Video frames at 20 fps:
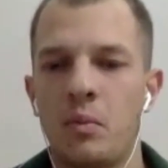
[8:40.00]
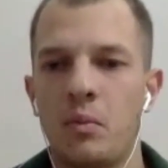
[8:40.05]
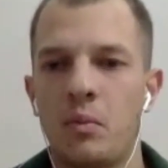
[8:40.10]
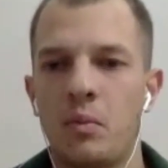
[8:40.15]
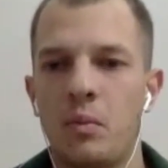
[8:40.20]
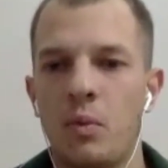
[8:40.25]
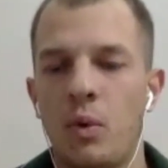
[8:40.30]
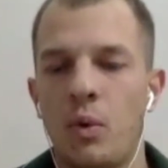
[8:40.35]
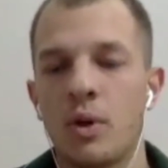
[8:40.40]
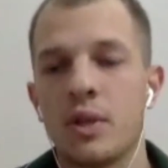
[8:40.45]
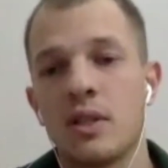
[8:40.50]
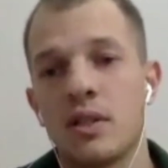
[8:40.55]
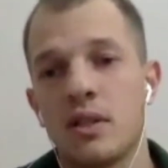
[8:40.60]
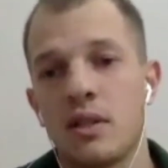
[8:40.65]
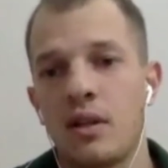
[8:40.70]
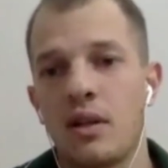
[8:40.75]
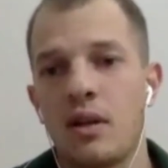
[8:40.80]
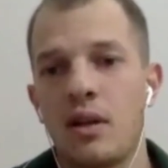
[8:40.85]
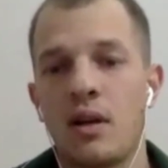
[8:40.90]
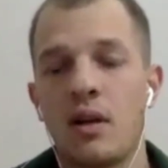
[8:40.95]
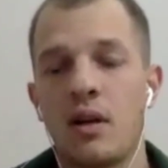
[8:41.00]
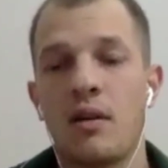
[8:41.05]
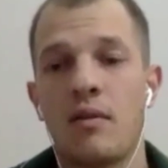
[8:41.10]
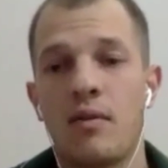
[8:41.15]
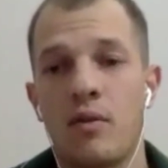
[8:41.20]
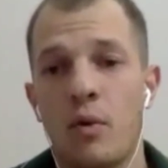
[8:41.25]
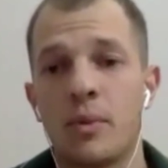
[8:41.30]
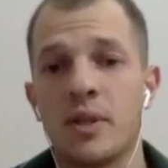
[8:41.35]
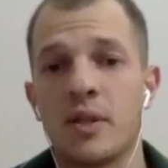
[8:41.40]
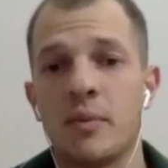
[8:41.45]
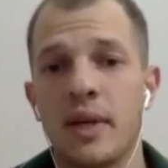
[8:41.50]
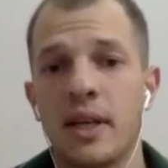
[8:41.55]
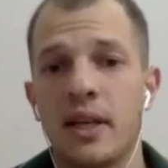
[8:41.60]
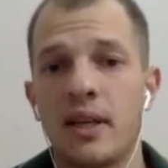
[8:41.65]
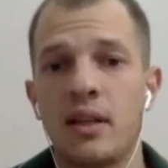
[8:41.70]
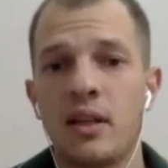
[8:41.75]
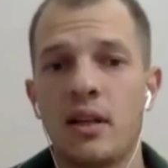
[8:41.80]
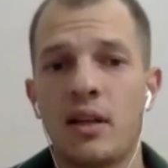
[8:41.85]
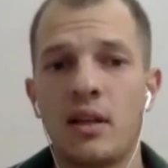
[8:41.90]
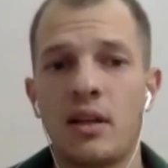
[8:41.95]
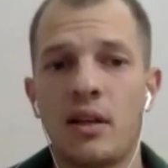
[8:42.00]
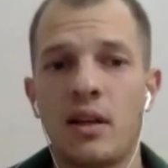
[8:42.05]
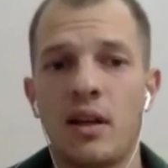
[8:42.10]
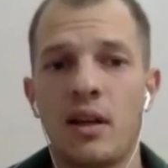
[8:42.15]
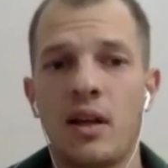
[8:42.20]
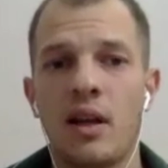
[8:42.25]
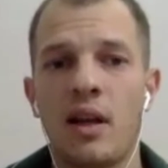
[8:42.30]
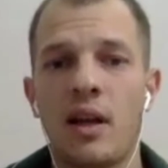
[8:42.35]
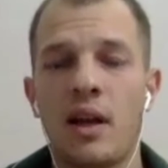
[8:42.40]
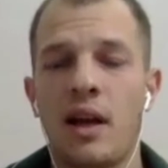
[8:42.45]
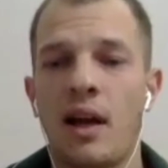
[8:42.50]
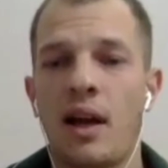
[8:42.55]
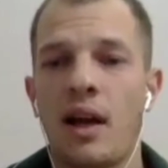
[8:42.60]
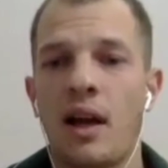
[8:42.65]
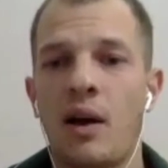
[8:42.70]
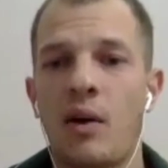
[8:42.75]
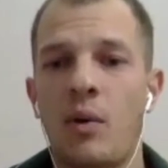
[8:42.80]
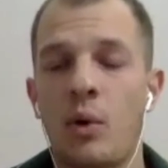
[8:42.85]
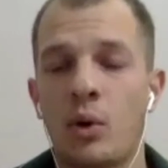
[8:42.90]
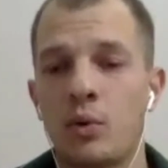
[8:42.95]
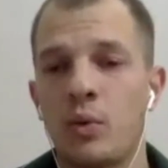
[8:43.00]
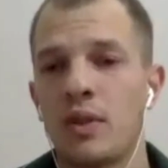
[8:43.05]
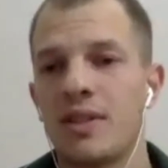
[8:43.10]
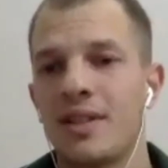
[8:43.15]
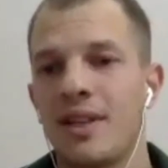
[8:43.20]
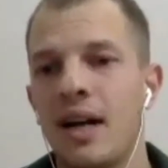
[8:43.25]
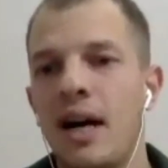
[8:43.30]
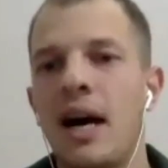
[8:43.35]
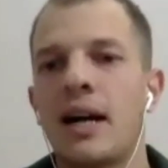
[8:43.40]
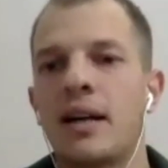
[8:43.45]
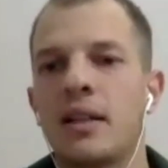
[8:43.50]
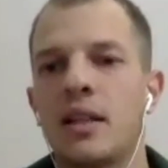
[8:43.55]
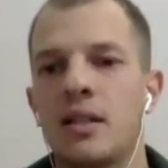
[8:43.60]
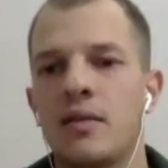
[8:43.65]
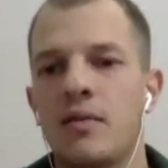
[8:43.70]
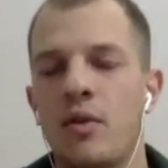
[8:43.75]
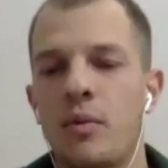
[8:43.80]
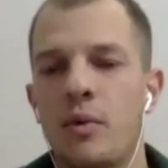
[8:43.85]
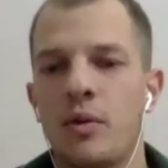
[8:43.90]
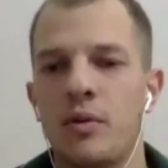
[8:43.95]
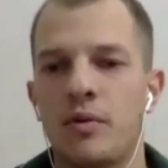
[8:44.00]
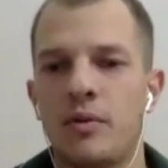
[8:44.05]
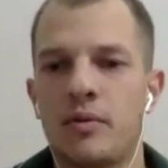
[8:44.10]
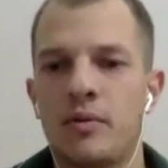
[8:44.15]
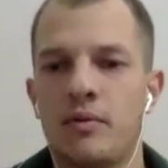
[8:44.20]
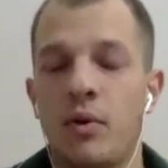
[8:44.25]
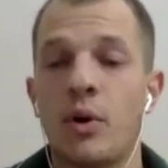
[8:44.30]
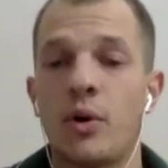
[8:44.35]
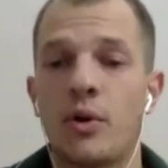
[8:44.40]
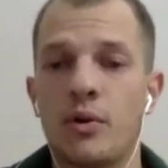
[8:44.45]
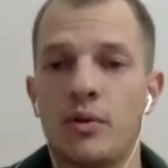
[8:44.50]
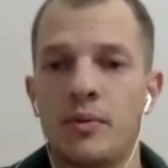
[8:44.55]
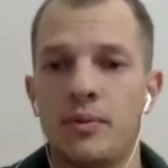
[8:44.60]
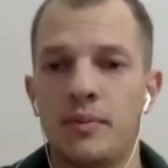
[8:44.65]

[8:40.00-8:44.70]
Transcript: was from the beginning? What was the hardest for you?